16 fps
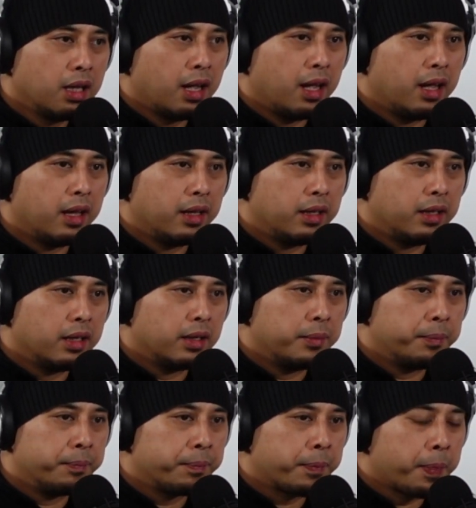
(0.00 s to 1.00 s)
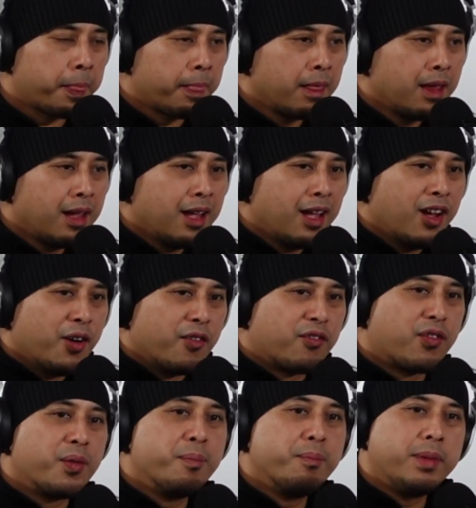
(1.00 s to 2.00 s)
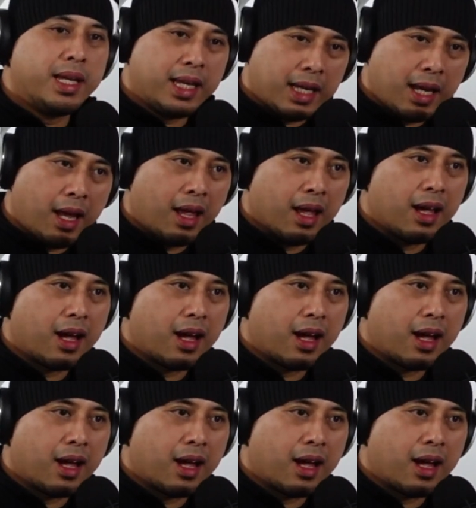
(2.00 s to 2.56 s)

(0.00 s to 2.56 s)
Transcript: And for me,